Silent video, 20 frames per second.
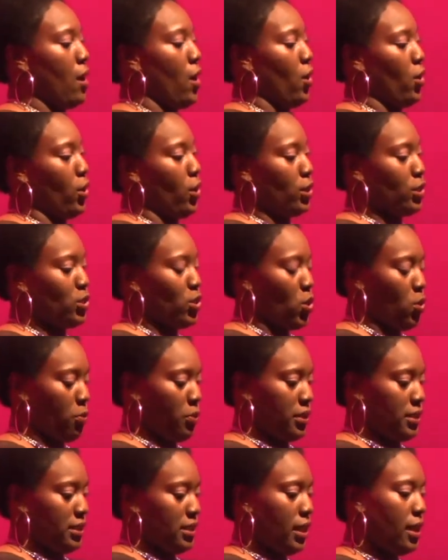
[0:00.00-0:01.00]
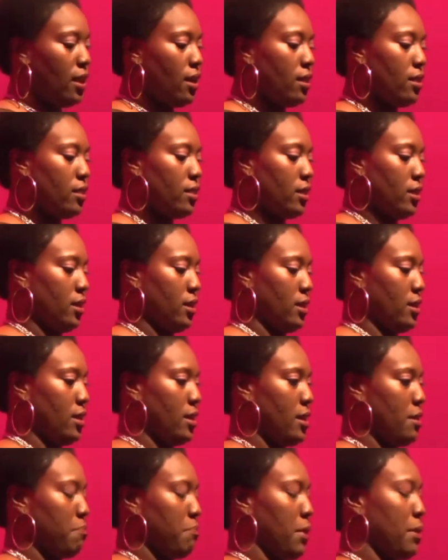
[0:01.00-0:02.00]
On October 10th,
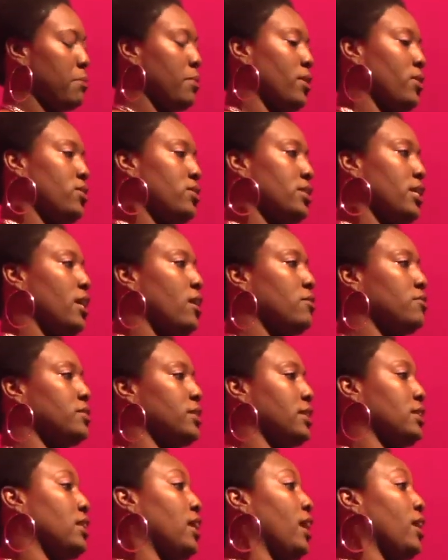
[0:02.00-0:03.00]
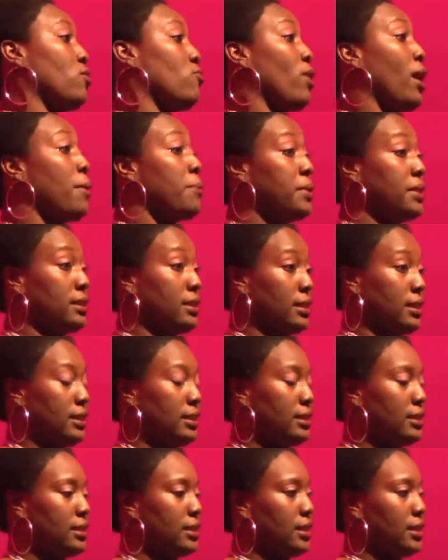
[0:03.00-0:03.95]
my mother's health declined rapidly.